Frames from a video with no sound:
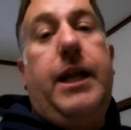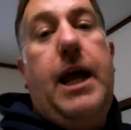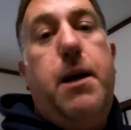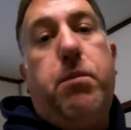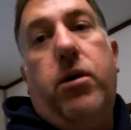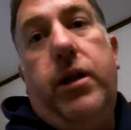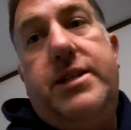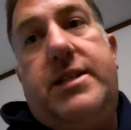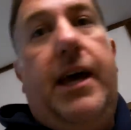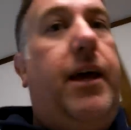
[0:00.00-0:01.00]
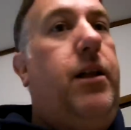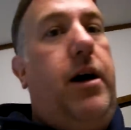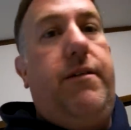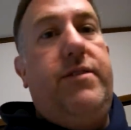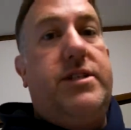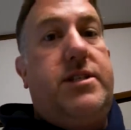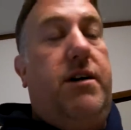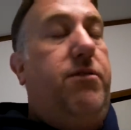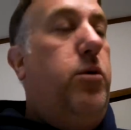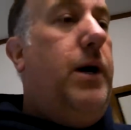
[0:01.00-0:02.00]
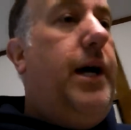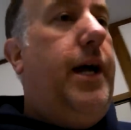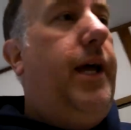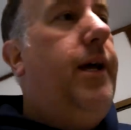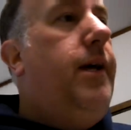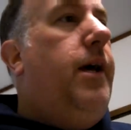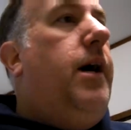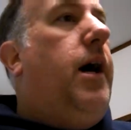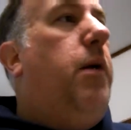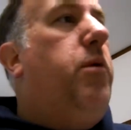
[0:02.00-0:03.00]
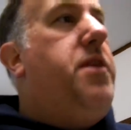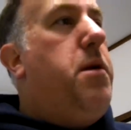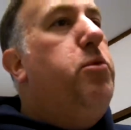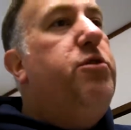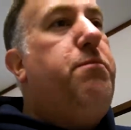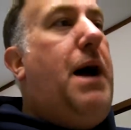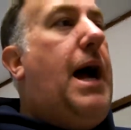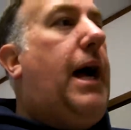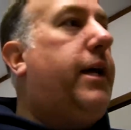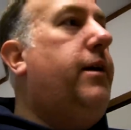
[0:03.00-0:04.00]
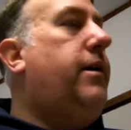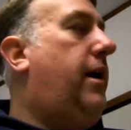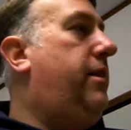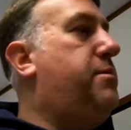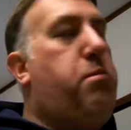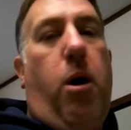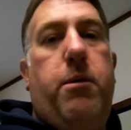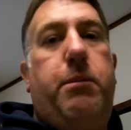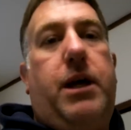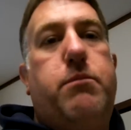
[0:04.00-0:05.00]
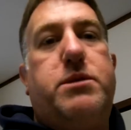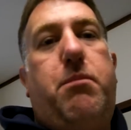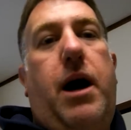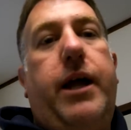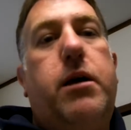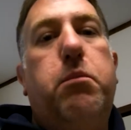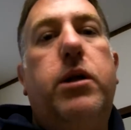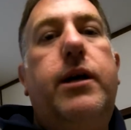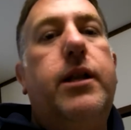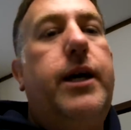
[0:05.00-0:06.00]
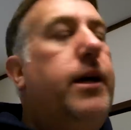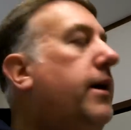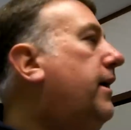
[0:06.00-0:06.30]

in April and take a lot of this stuff away, when they move back and the apartment becomes mine completely,